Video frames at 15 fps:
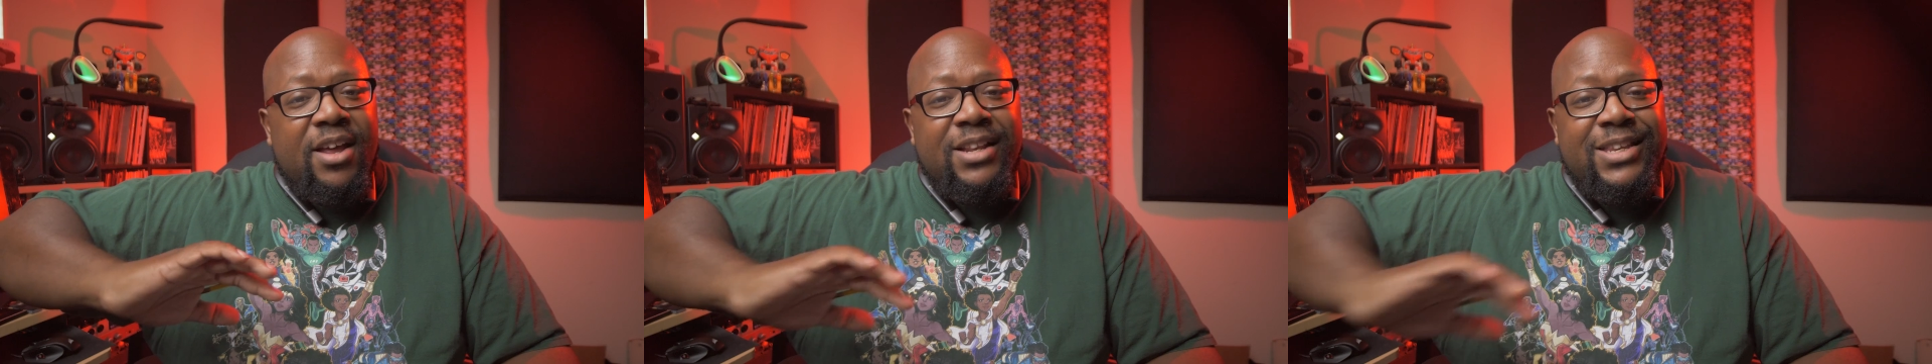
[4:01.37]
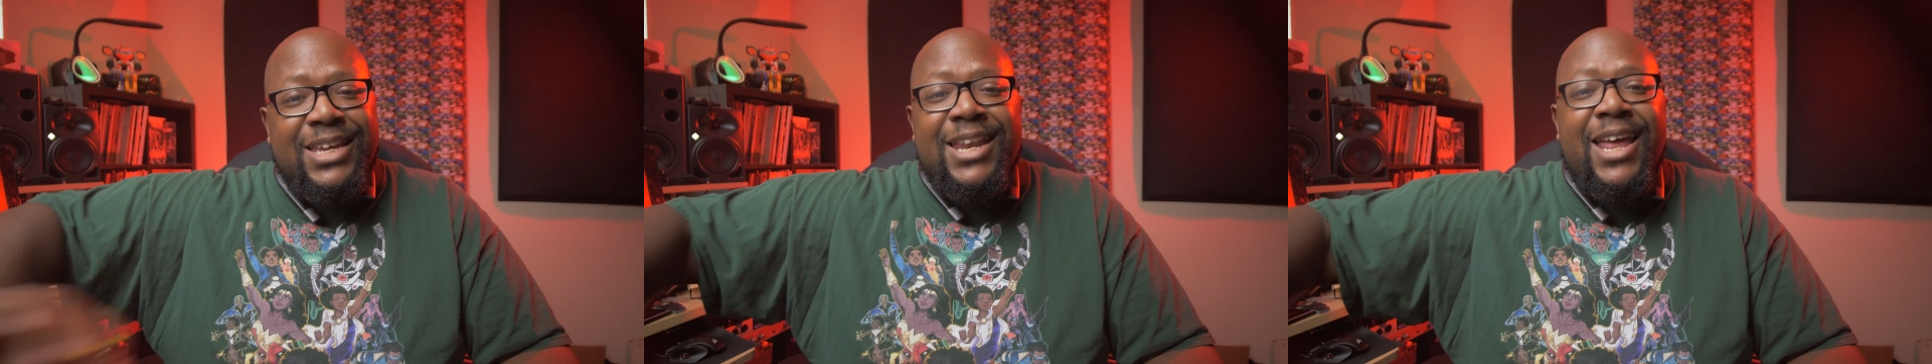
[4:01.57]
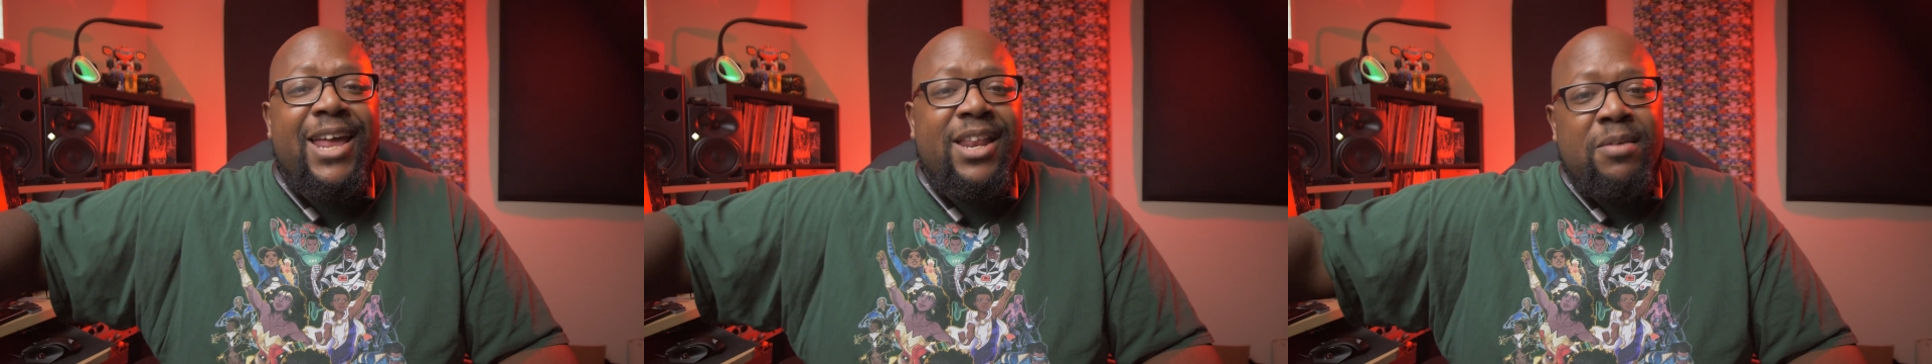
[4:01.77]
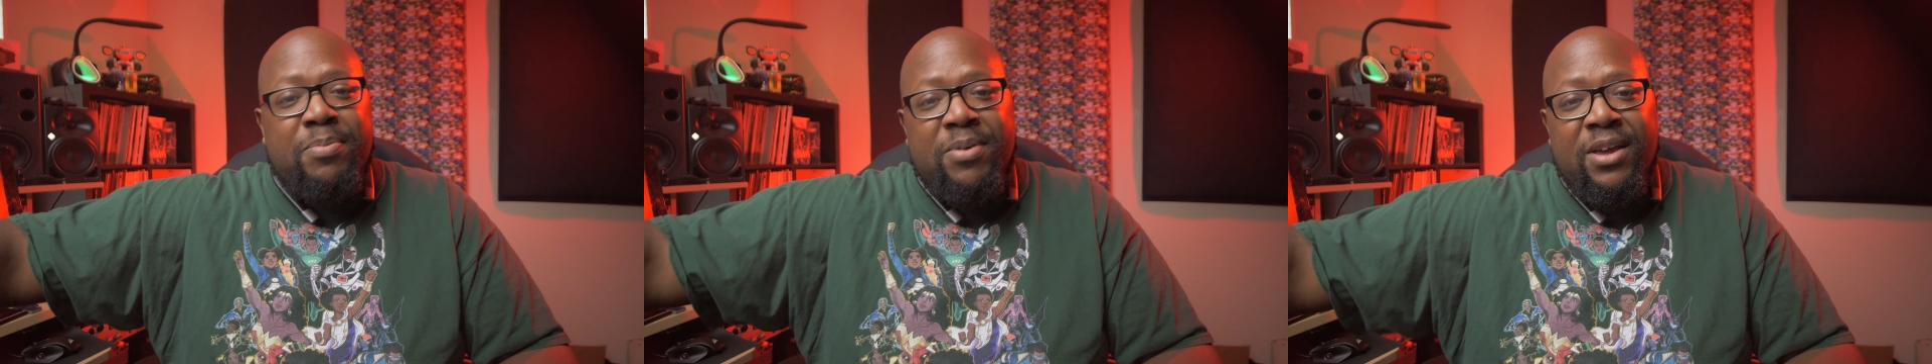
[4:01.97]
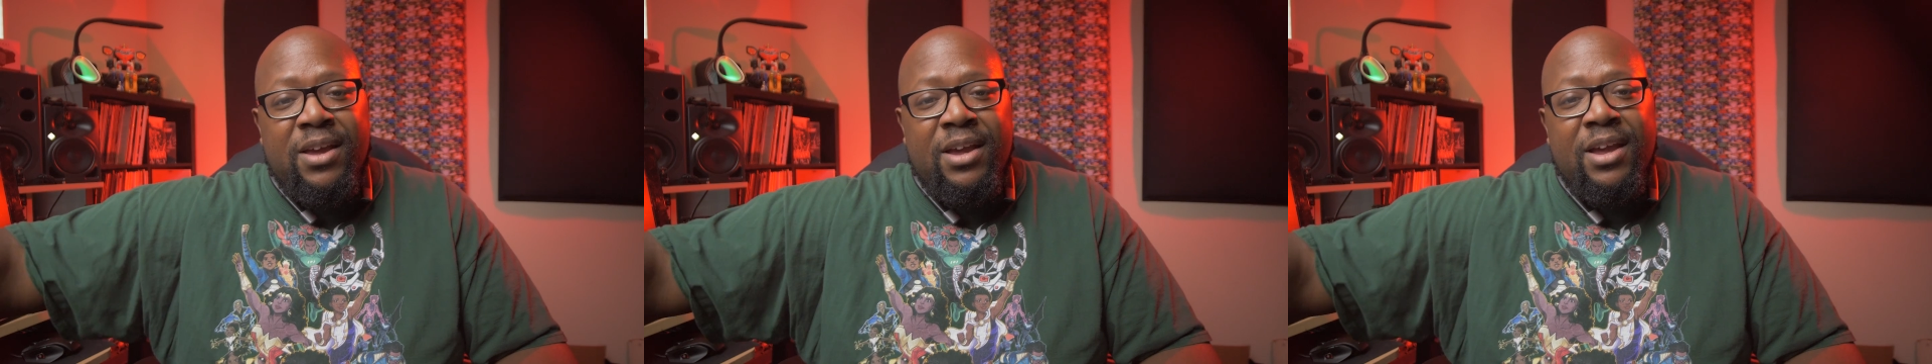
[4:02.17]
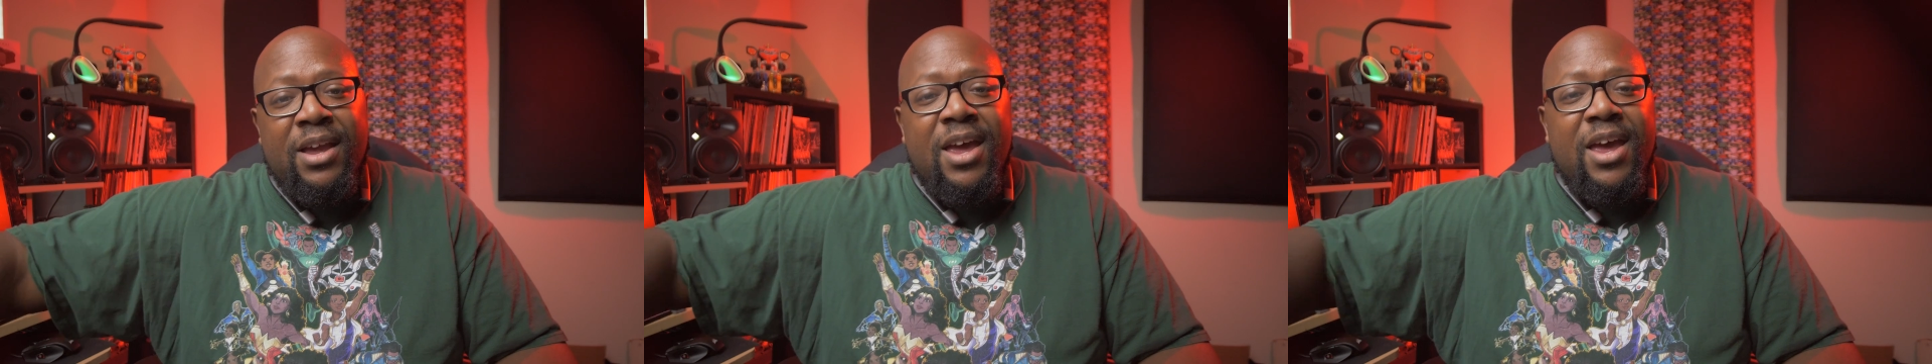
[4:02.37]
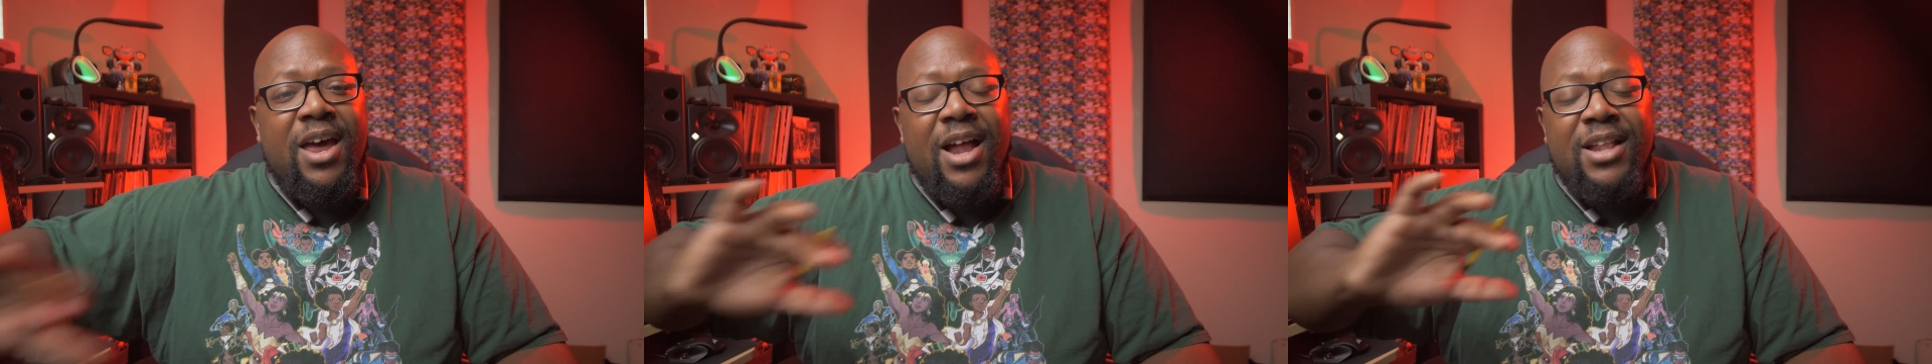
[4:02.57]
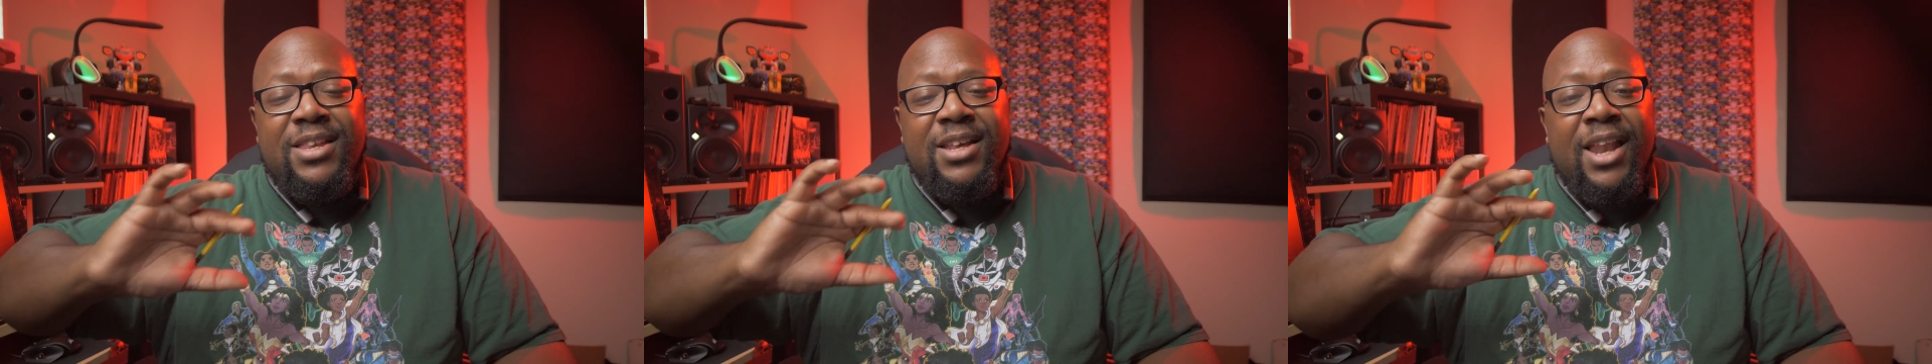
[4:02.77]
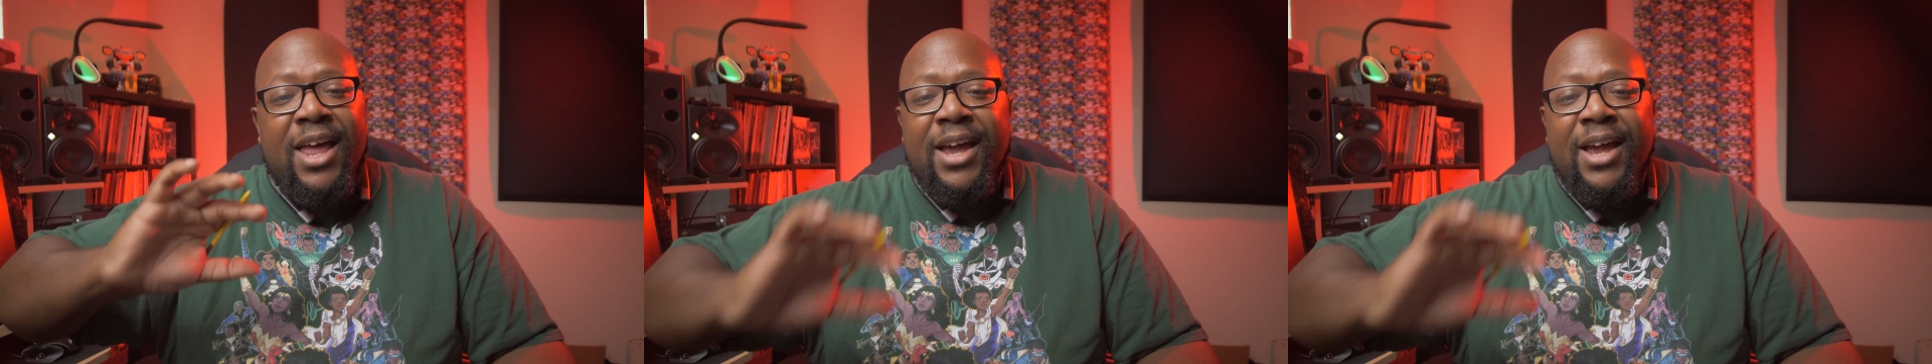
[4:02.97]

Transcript: 1080p until